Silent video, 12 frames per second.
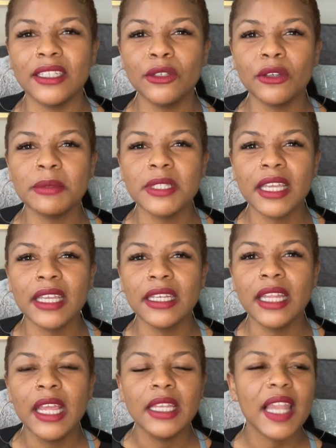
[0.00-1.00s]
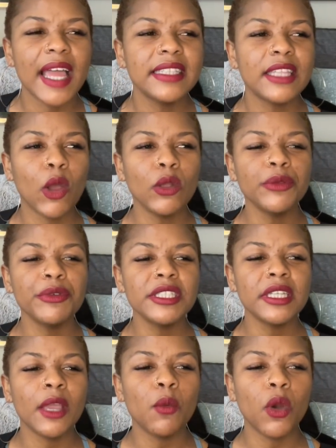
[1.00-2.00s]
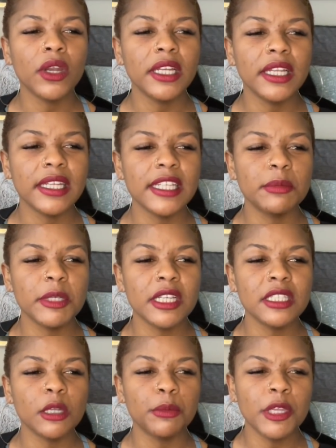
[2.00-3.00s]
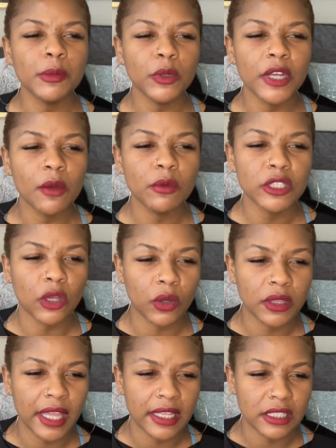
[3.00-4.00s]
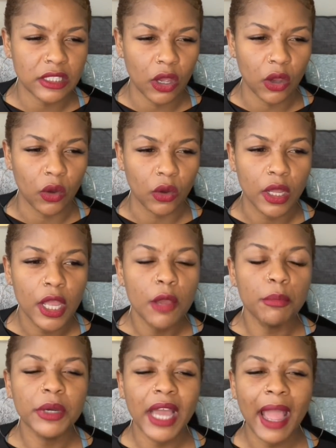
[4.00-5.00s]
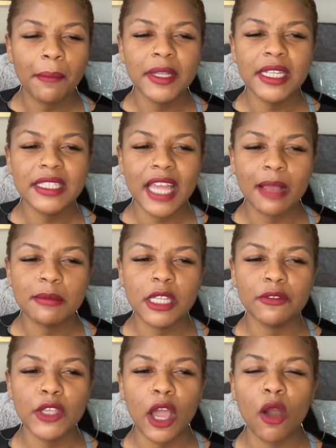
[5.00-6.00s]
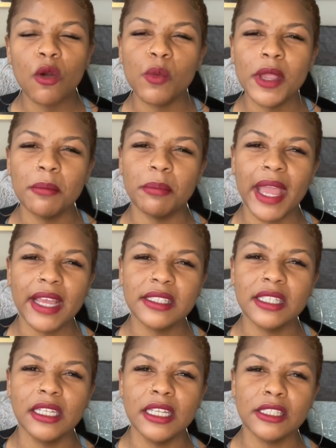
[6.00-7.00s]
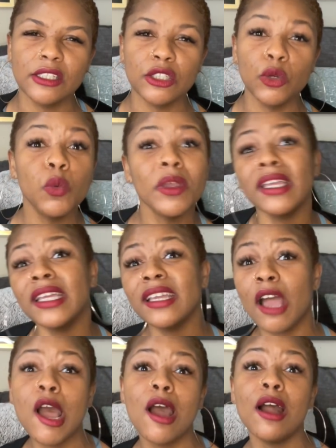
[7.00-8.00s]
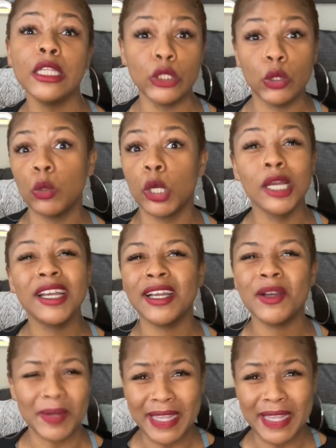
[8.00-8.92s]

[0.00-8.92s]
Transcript: You know what I'm saying? Like, the only reason they wanted it is because of the people that was on that song. But how many times have y'all went back to listen to We Are the World?